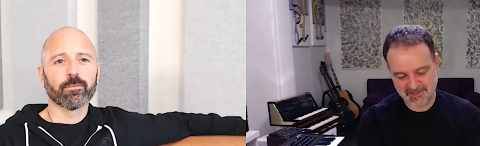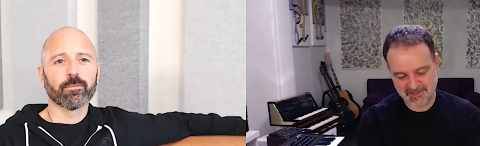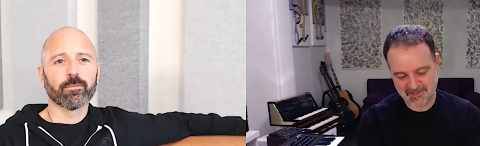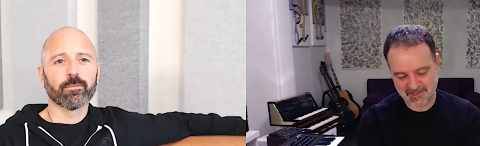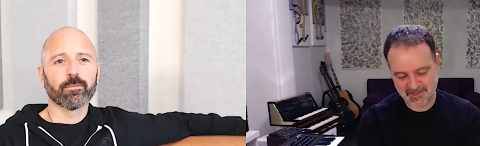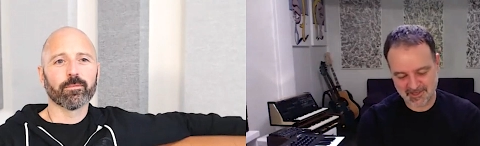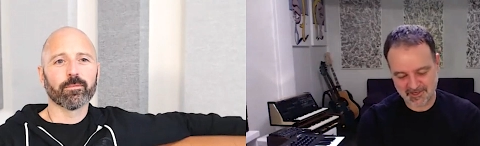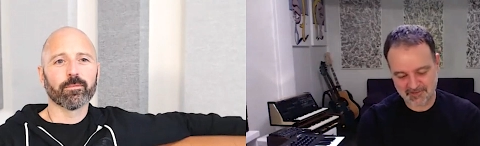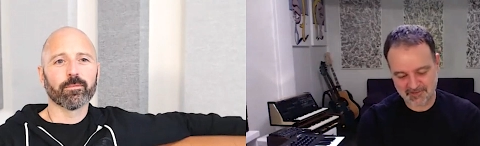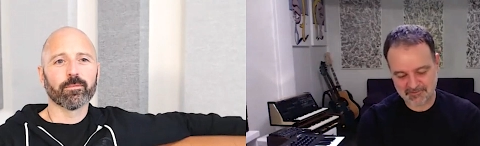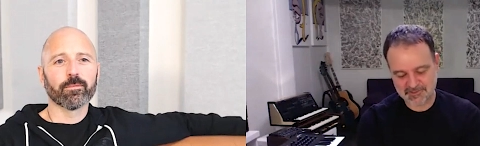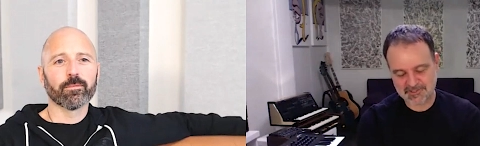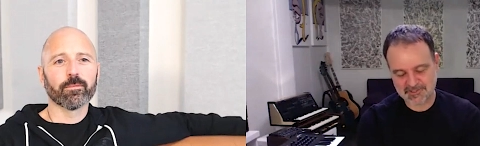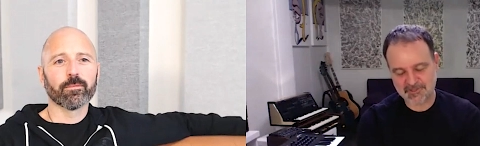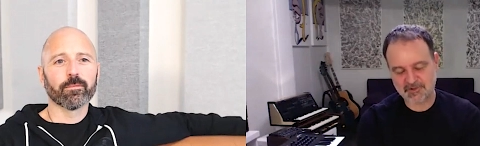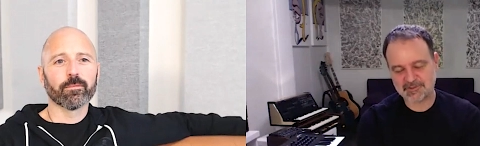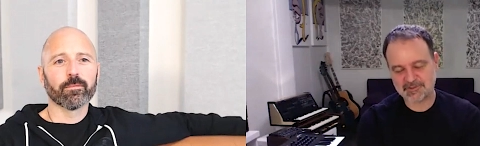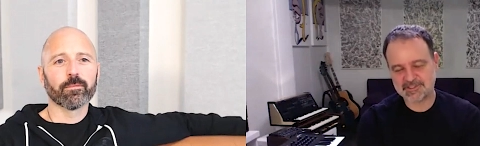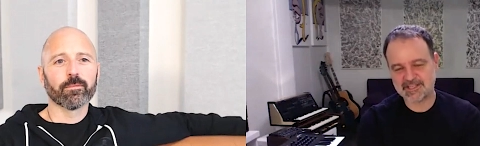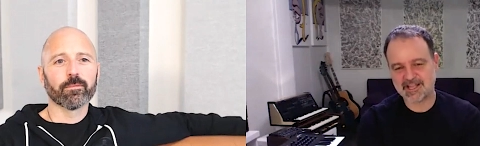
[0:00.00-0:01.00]
Speaker 1: a lot of
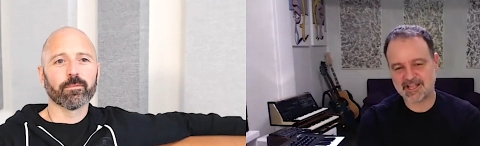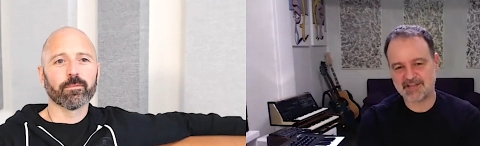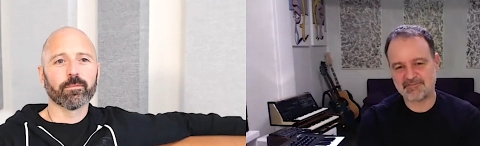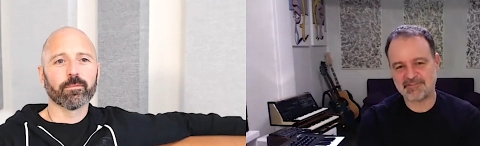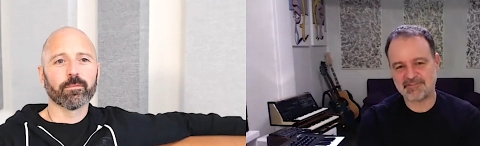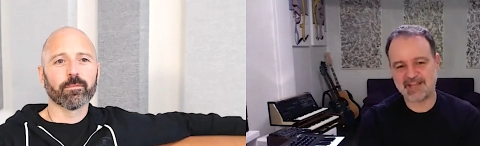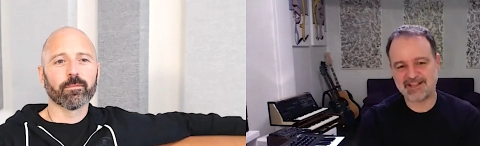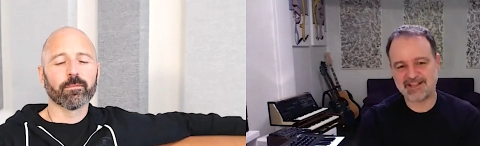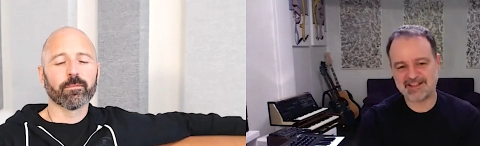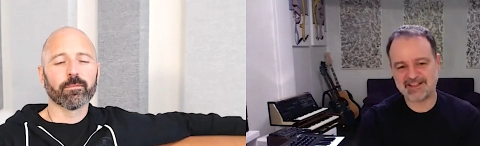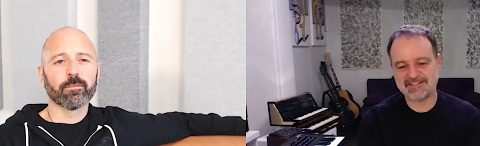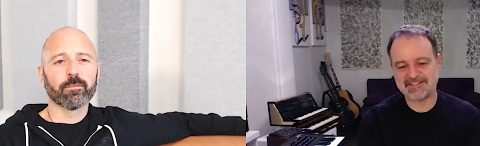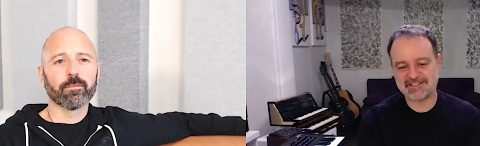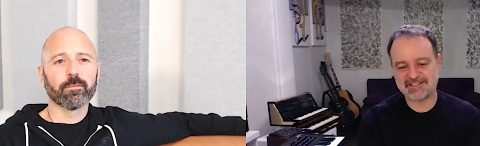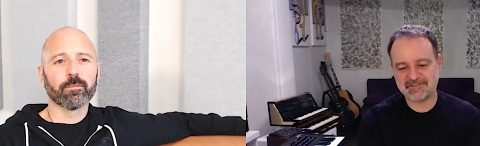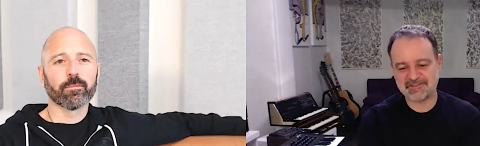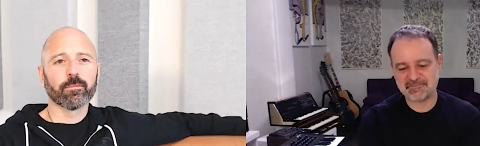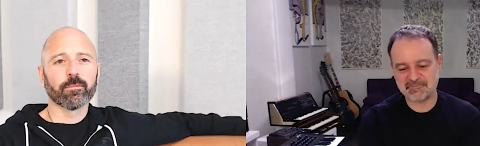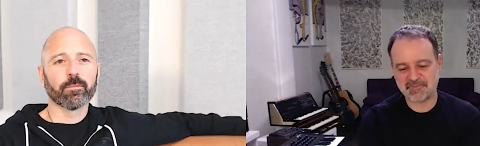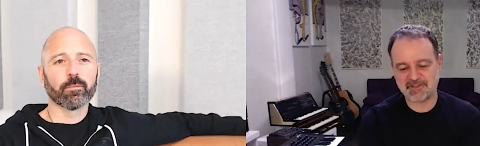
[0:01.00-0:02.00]
songs have that
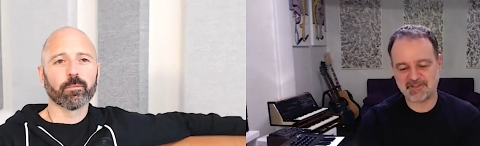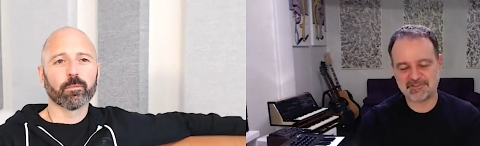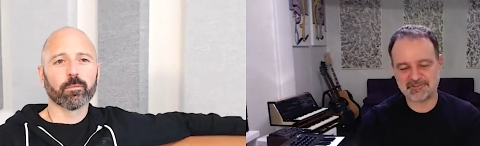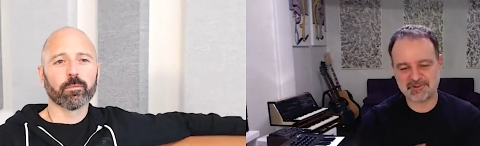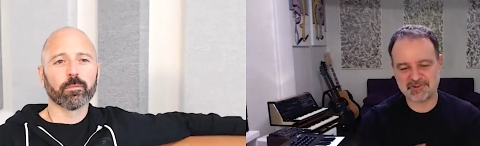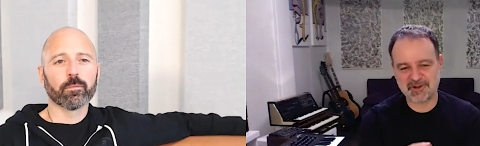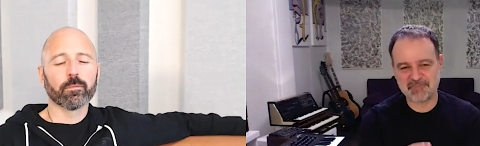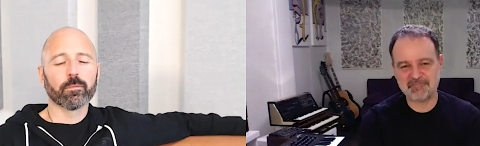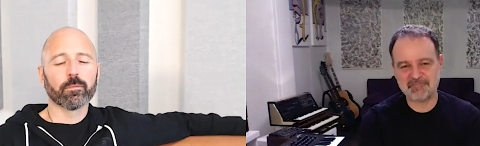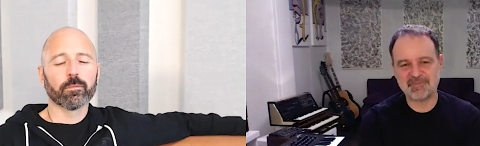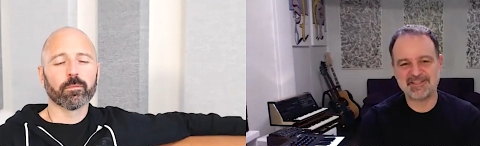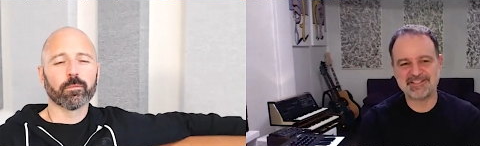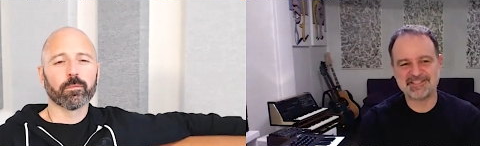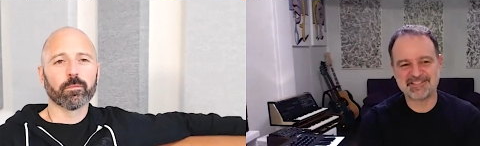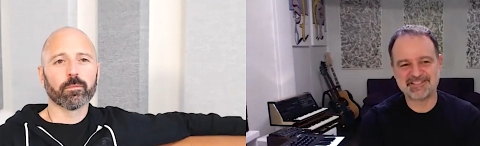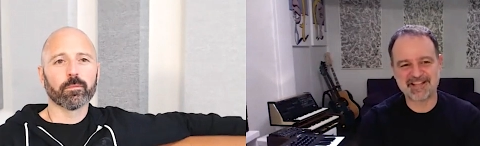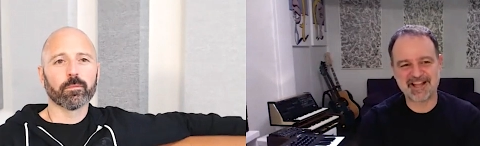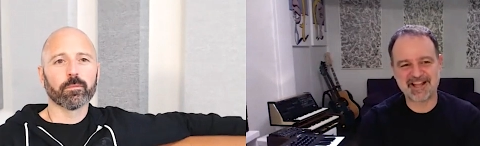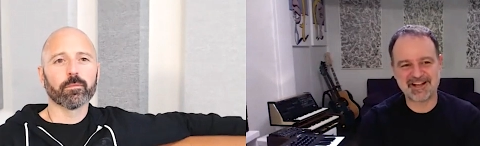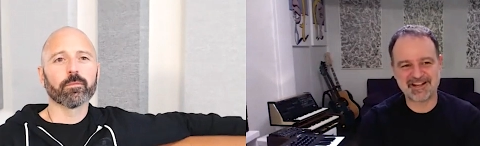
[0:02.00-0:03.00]
um, trumpet
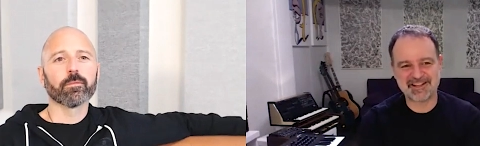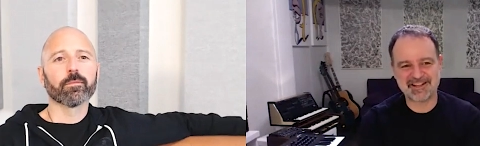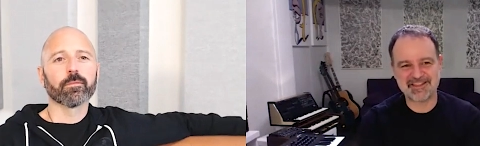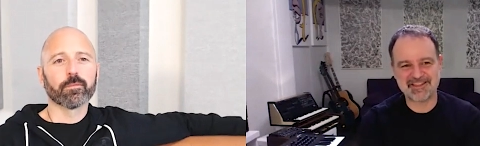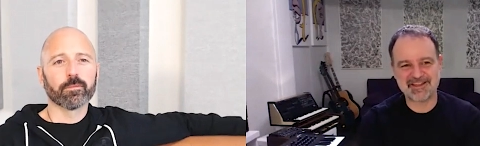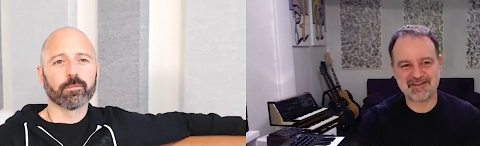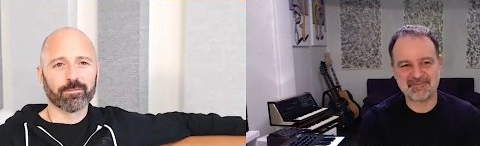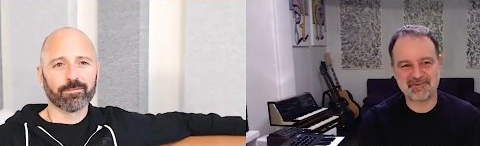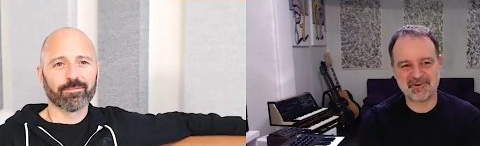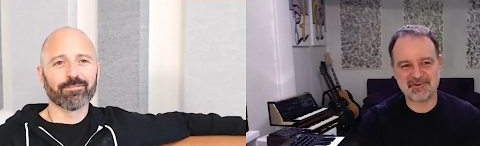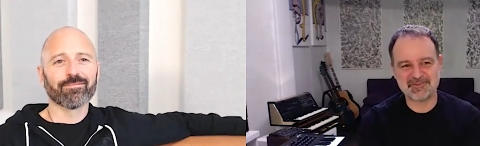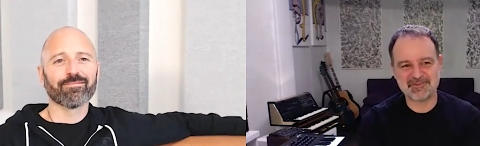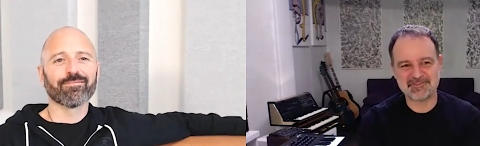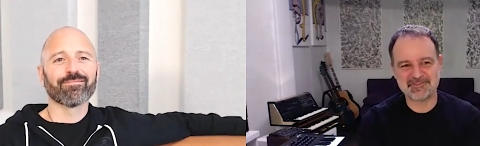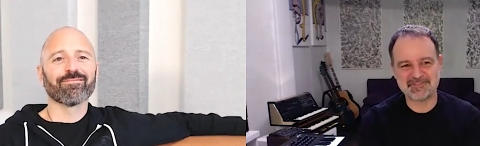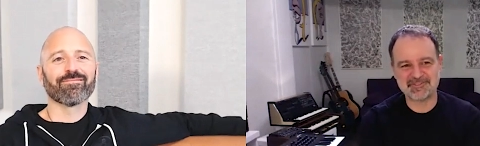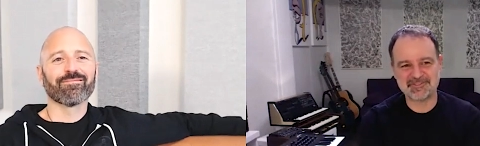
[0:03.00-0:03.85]
style in them also.